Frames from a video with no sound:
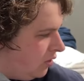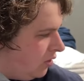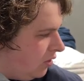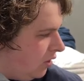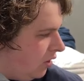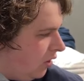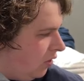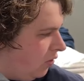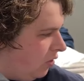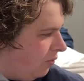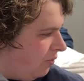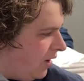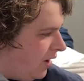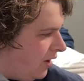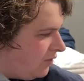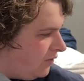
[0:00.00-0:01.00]
Oh, the
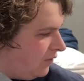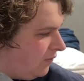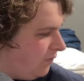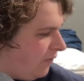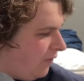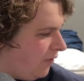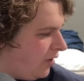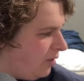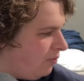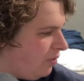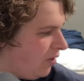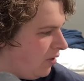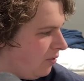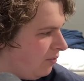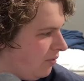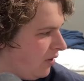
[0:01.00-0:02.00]
box is falling
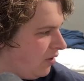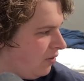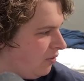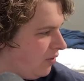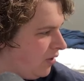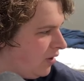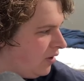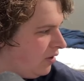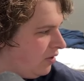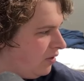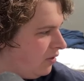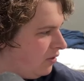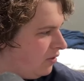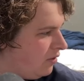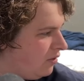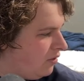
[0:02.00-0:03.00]
apart, by the way.
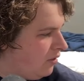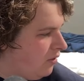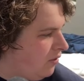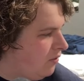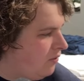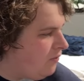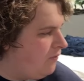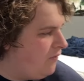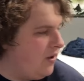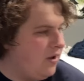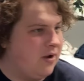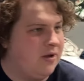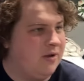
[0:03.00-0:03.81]
Oh, fuck.